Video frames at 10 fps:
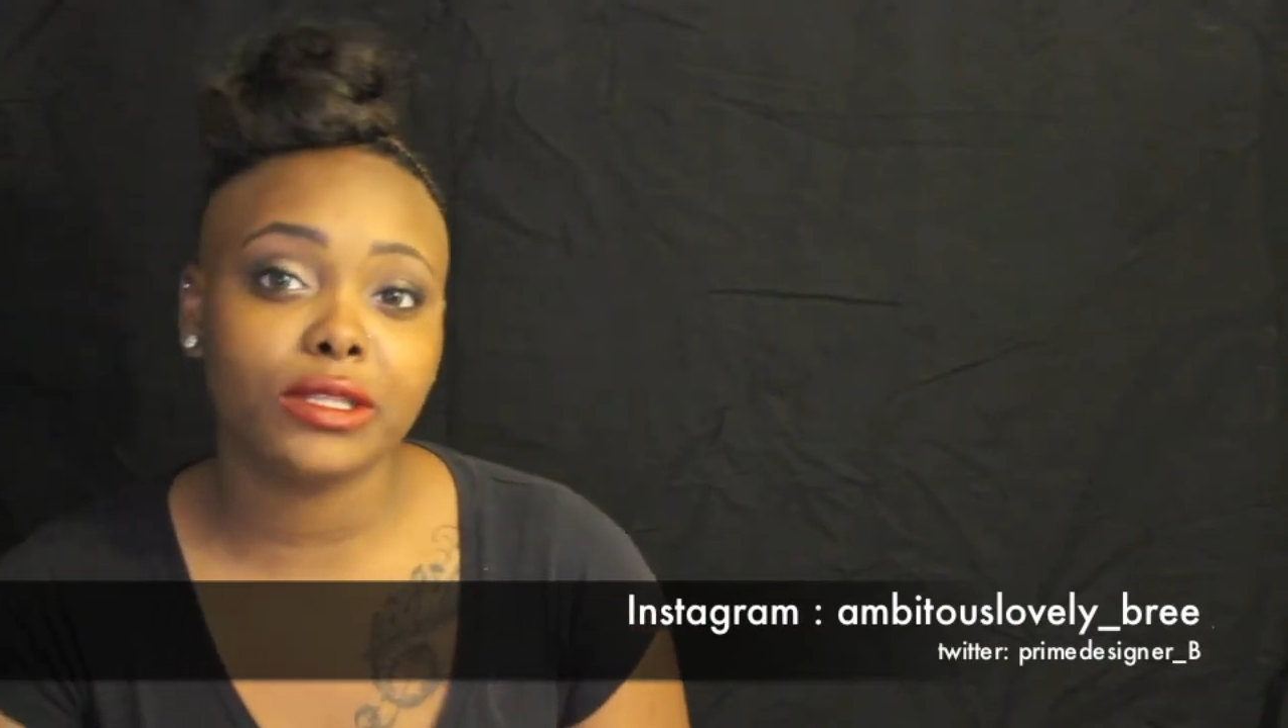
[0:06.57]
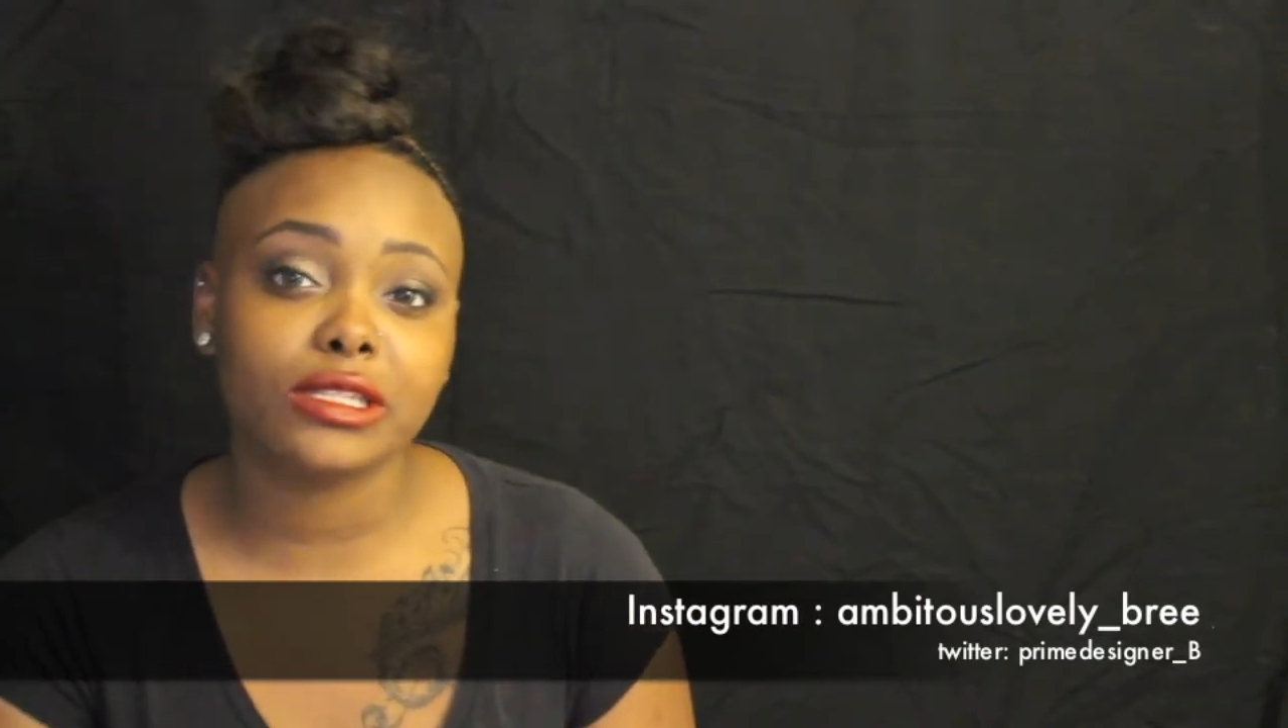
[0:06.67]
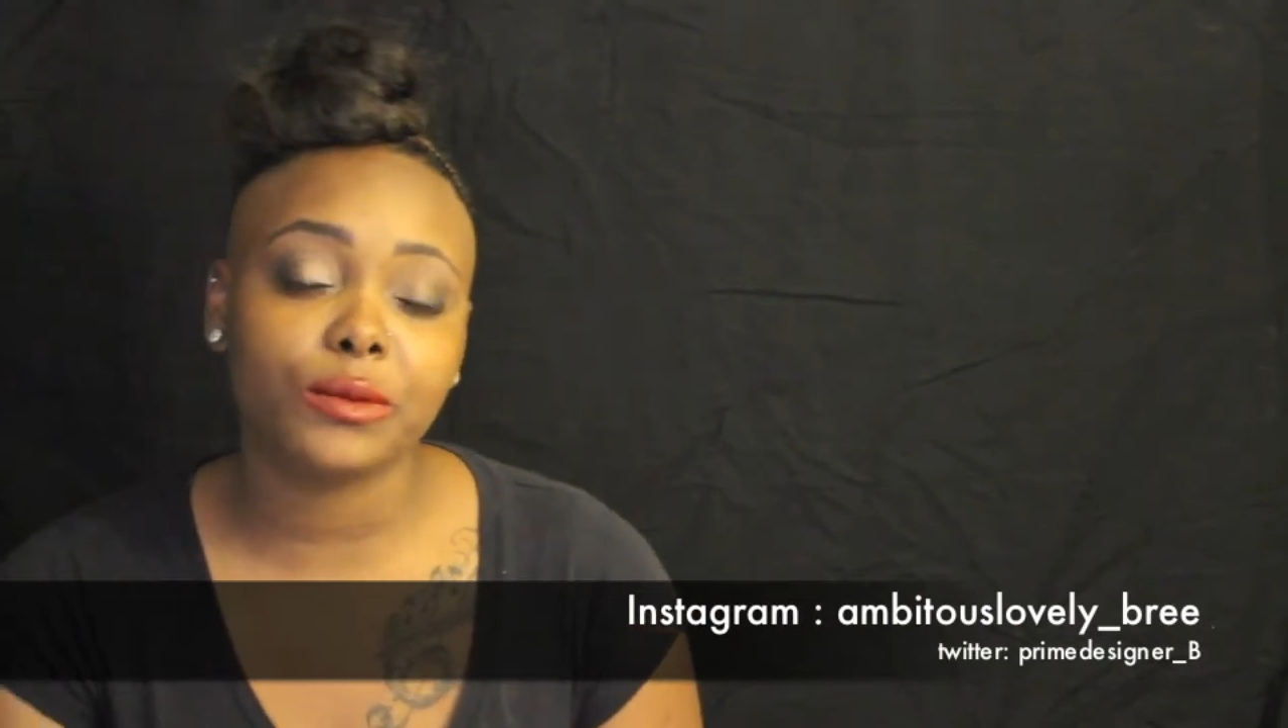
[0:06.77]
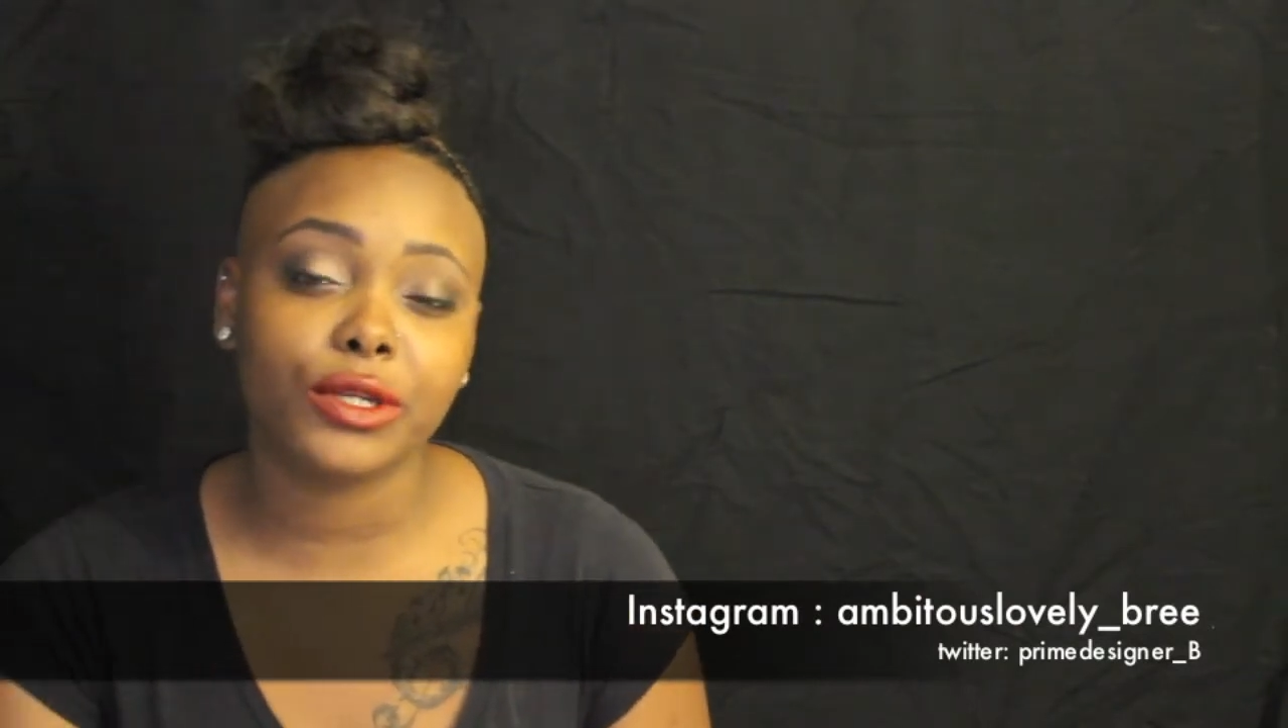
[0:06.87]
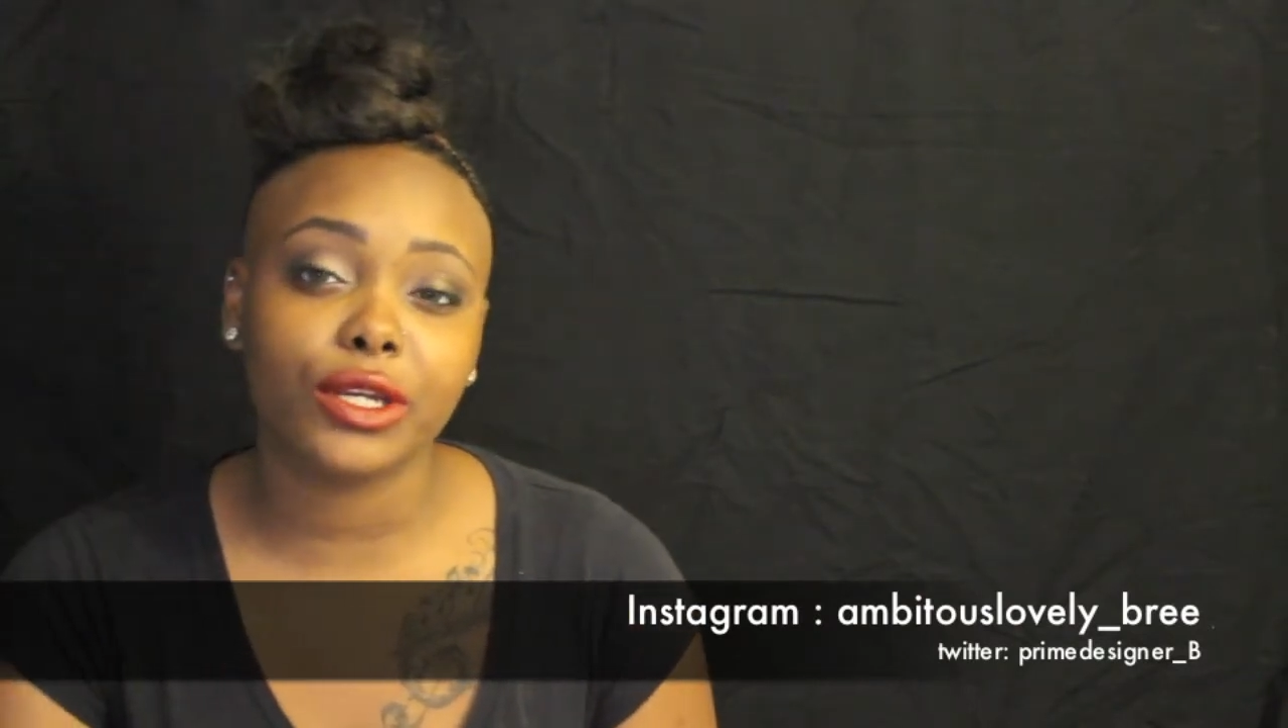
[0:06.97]
with
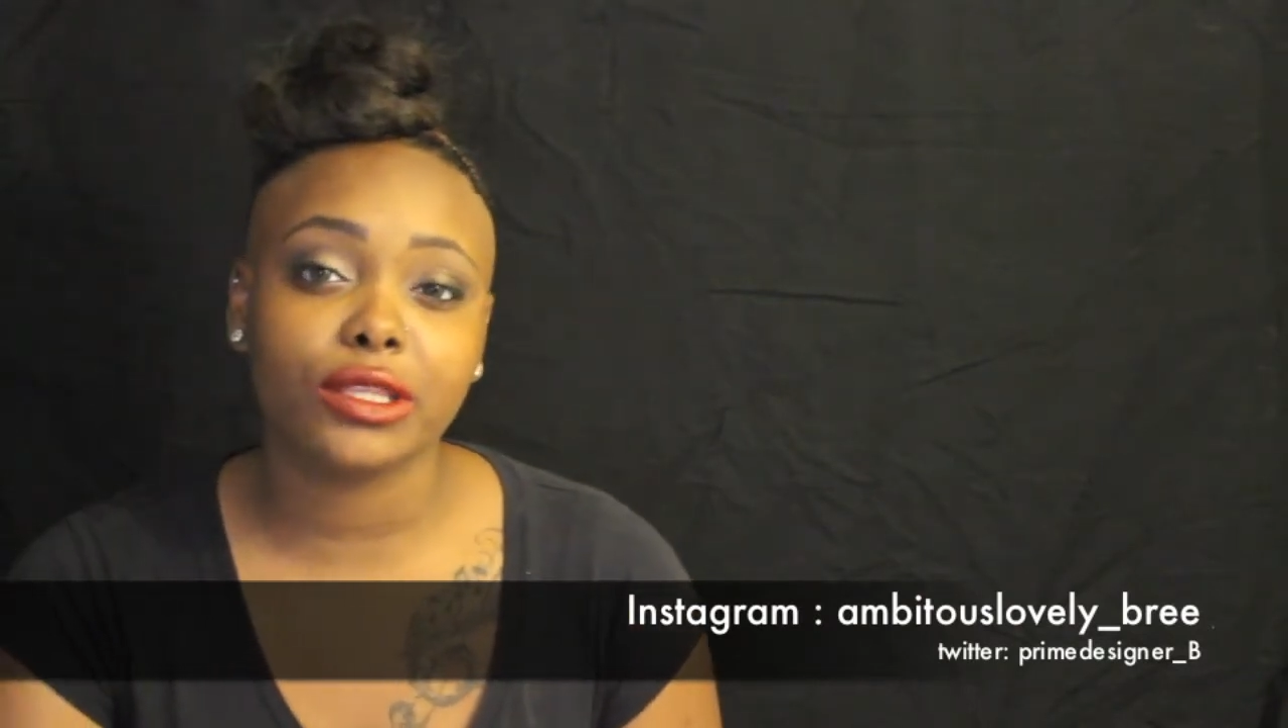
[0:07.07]
someone